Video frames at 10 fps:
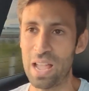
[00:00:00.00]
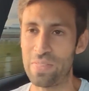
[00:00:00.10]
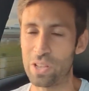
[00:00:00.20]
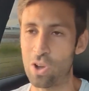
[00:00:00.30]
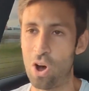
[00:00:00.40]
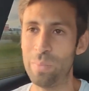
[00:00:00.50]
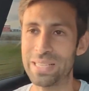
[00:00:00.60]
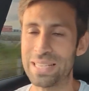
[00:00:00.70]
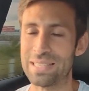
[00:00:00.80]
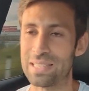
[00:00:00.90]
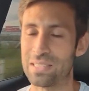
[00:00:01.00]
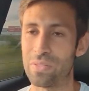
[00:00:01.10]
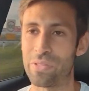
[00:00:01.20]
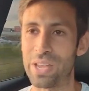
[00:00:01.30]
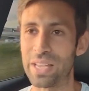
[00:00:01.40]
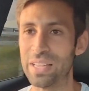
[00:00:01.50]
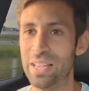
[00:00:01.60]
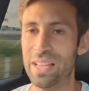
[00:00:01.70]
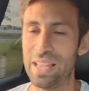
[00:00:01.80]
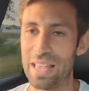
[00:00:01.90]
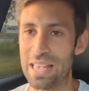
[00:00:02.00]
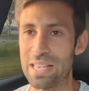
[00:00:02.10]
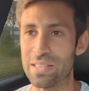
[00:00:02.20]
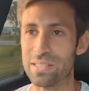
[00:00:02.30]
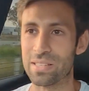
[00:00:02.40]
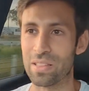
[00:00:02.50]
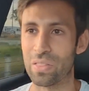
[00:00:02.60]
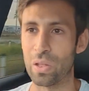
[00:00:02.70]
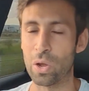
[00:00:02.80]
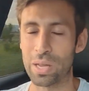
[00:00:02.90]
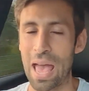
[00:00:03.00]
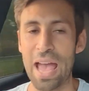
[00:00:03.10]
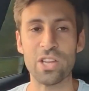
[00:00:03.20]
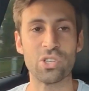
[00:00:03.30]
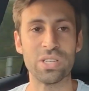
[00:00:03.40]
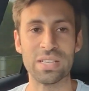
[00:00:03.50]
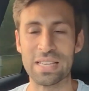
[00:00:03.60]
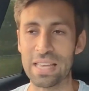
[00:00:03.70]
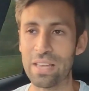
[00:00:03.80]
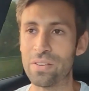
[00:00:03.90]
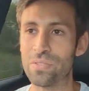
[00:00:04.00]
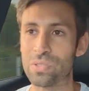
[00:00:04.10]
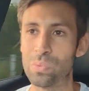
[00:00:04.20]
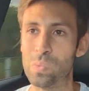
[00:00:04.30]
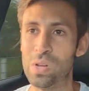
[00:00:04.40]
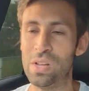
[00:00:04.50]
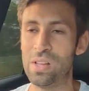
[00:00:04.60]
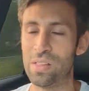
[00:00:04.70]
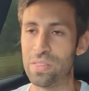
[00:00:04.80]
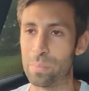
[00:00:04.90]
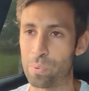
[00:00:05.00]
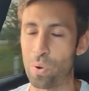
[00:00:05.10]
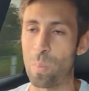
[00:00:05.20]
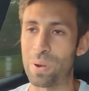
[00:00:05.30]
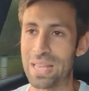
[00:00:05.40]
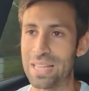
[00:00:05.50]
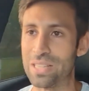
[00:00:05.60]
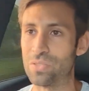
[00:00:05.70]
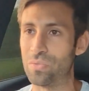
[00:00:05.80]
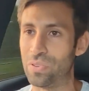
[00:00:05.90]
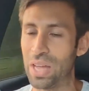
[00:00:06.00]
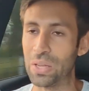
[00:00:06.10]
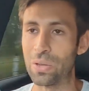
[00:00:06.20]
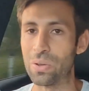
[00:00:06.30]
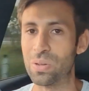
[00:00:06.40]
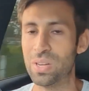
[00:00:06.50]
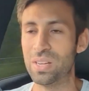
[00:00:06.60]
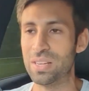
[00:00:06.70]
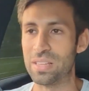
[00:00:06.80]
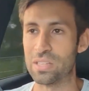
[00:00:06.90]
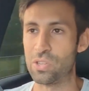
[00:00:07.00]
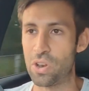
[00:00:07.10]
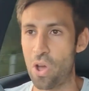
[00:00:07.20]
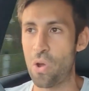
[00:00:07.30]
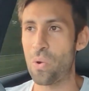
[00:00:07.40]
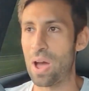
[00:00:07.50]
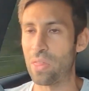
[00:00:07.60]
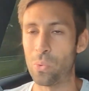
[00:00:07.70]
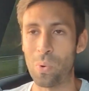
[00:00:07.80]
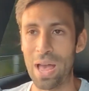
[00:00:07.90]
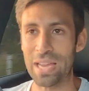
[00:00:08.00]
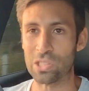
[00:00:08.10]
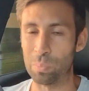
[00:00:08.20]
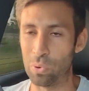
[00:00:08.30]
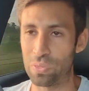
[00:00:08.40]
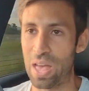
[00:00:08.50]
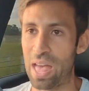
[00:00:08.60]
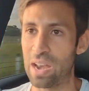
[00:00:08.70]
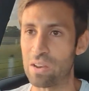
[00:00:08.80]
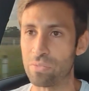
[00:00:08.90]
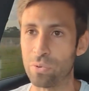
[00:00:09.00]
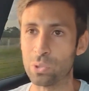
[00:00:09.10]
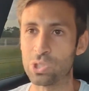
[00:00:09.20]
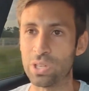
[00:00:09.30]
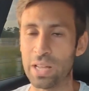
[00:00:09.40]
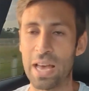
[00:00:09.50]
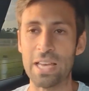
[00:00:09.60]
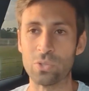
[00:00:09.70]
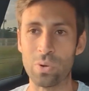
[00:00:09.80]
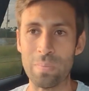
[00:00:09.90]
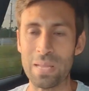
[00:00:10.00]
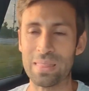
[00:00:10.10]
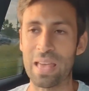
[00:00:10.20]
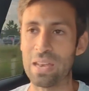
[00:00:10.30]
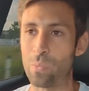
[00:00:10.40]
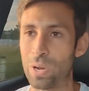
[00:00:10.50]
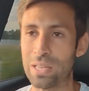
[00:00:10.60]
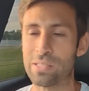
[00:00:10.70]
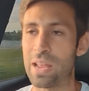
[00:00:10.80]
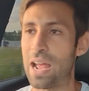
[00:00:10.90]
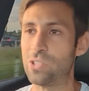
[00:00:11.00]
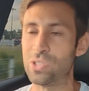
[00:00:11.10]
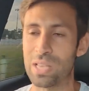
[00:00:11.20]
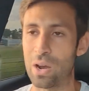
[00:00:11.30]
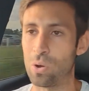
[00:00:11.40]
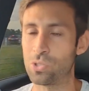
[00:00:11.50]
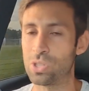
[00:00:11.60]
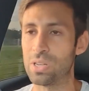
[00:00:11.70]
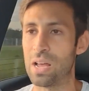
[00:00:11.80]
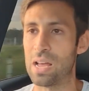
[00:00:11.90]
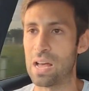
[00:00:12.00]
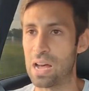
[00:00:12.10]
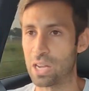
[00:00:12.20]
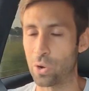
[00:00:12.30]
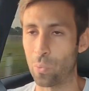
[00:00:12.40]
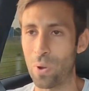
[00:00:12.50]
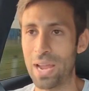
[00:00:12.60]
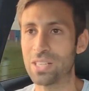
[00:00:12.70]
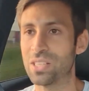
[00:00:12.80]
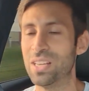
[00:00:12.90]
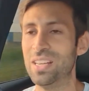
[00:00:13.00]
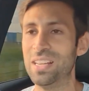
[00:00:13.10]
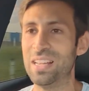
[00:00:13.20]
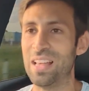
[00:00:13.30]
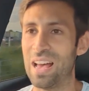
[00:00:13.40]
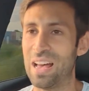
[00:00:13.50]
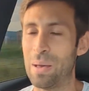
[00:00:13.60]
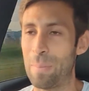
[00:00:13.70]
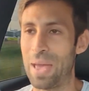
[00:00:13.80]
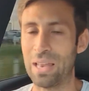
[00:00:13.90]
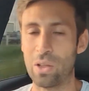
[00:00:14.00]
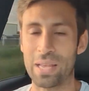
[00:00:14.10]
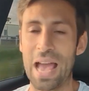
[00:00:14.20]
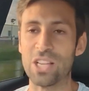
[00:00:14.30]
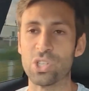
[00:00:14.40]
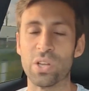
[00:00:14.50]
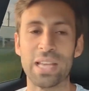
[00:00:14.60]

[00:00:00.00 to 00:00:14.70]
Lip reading: And the common consistent thing is the location gives the property its value. There's no other way to put that. Unfortunately, I hate to admit that real estate agents at auction are correct about location.